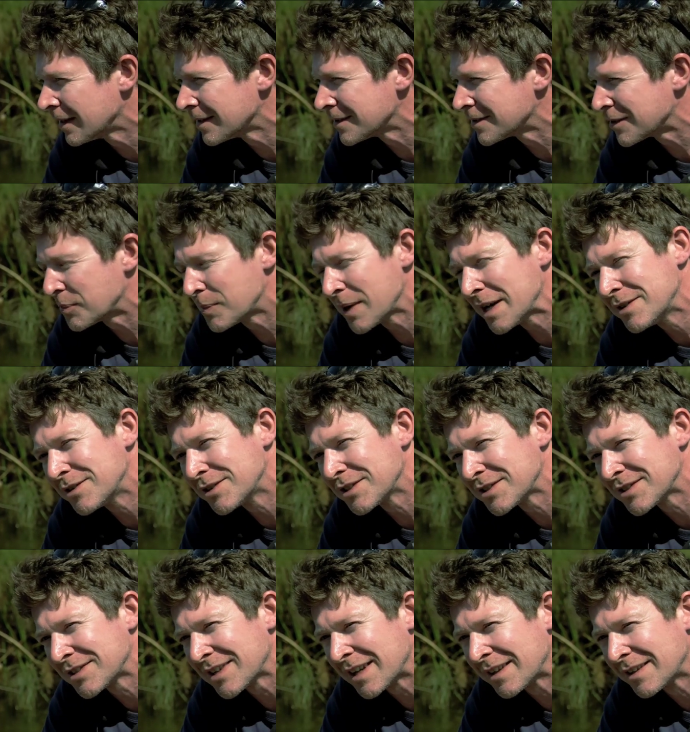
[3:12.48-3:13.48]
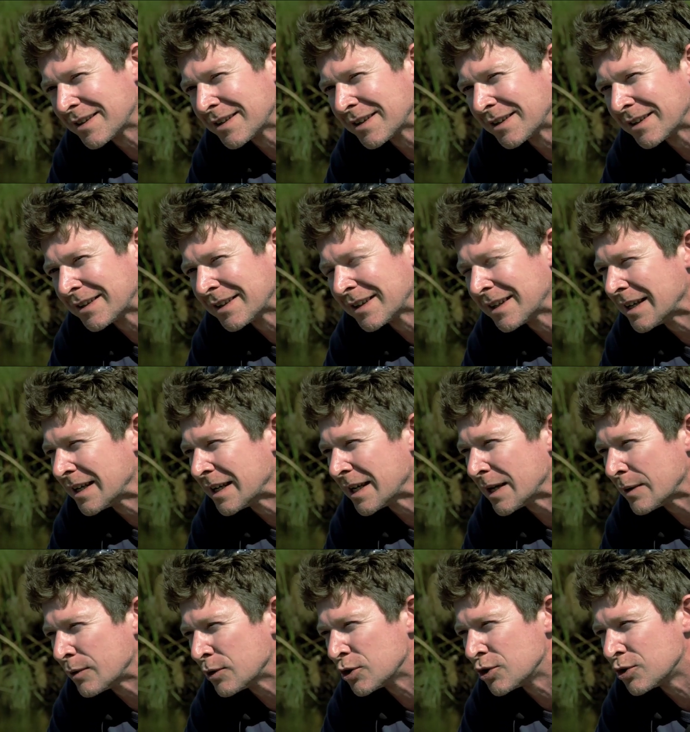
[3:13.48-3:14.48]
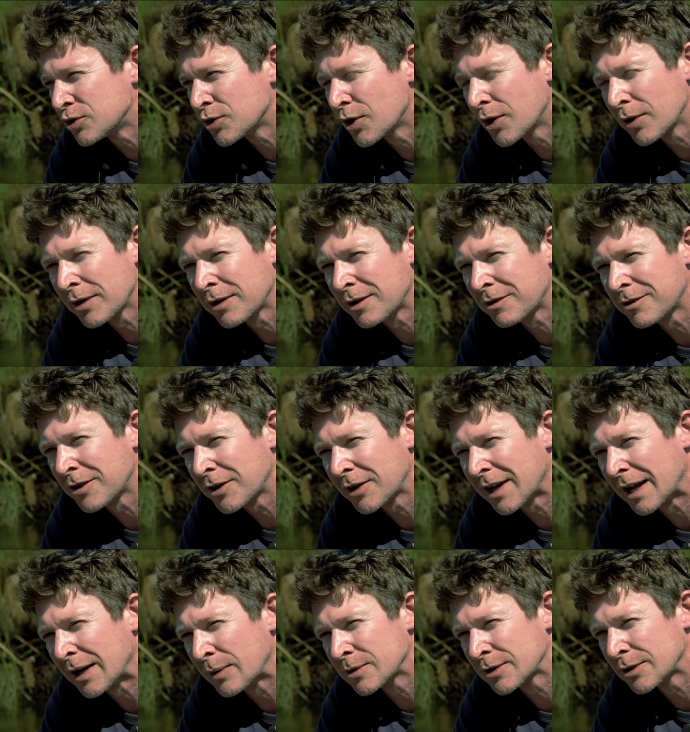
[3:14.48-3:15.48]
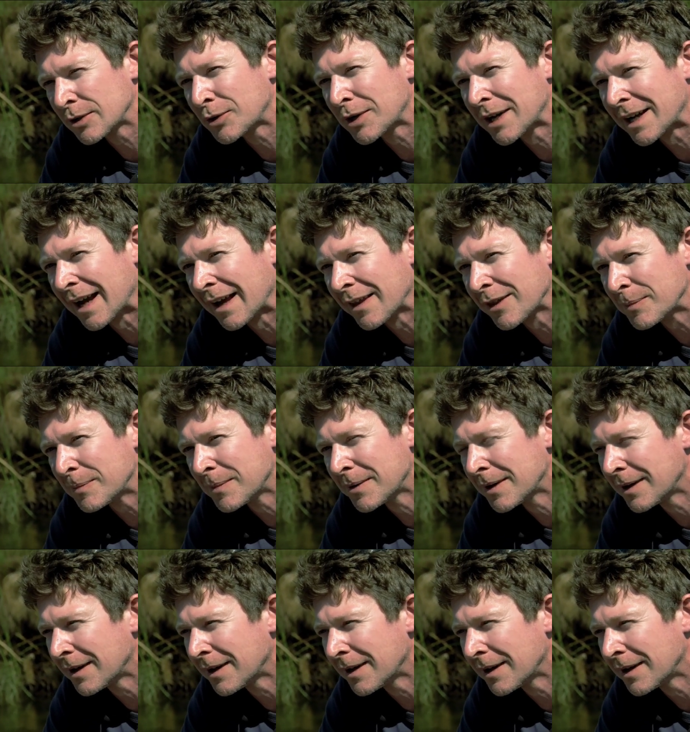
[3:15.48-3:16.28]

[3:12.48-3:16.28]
So Ben just said that he was sure that the crocodile was looking at them.